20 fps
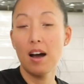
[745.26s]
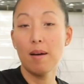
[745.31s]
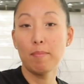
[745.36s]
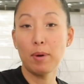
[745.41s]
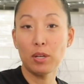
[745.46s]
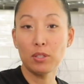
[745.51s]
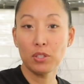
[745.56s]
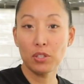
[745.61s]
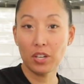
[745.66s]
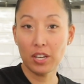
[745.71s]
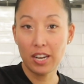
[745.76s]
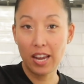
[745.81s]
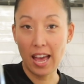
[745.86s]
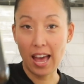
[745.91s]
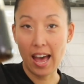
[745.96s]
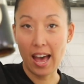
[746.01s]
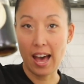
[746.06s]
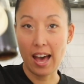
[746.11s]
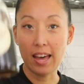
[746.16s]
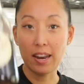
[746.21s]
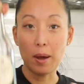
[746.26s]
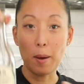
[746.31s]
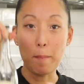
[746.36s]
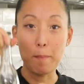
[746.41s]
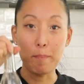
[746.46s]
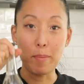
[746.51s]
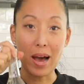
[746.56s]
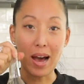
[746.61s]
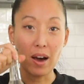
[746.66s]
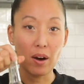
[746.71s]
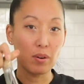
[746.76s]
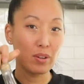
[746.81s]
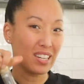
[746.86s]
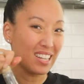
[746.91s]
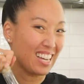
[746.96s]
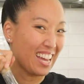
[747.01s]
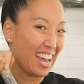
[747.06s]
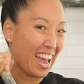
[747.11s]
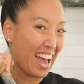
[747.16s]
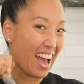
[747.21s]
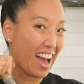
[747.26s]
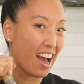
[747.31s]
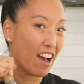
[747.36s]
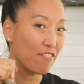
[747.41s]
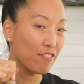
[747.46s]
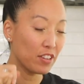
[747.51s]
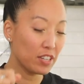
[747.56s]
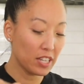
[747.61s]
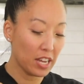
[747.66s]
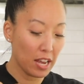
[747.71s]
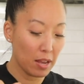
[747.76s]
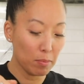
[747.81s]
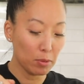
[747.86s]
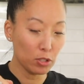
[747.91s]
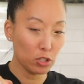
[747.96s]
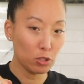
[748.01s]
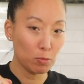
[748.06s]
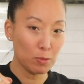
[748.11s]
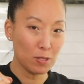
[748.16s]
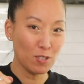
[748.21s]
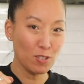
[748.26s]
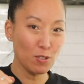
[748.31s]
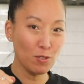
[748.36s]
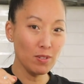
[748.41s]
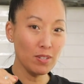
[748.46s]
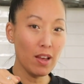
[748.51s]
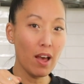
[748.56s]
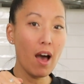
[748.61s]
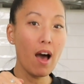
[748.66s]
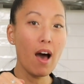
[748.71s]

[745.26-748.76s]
I'm also going to add about half a tablespoon